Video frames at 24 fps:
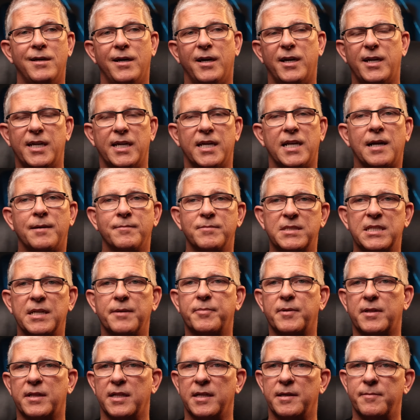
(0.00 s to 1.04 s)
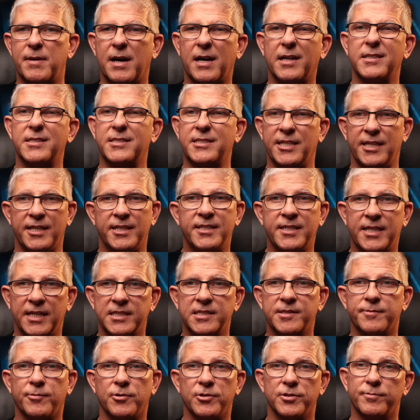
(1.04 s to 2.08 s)
Again, I'm typically about 10
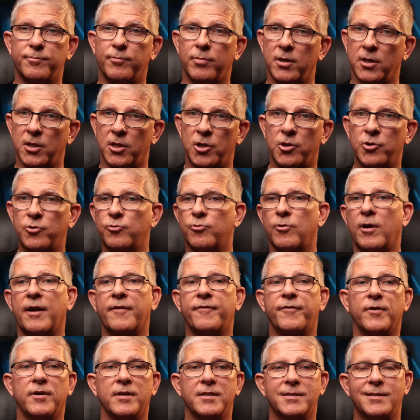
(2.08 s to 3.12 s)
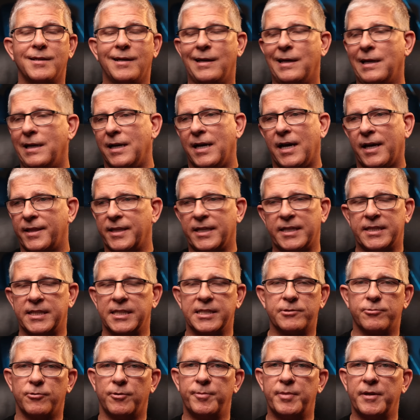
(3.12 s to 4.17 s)
decibels below reference. I think
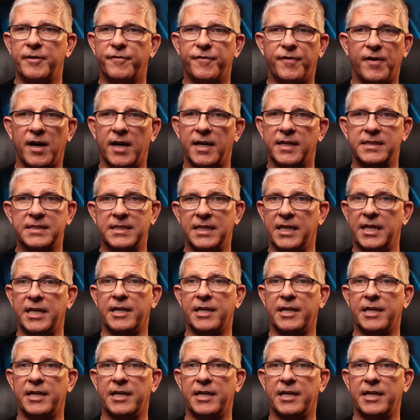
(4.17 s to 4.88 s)
these would be fine to